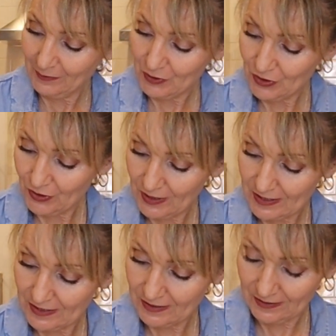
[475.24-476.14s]
sure
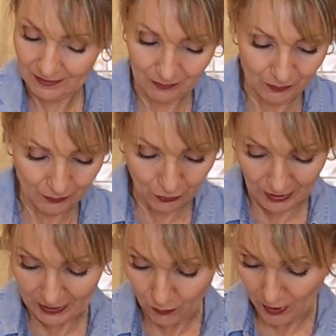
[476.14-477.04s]
this
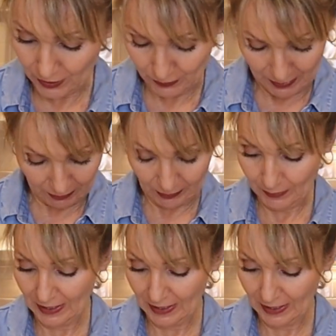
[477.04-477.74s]
boiling water is probably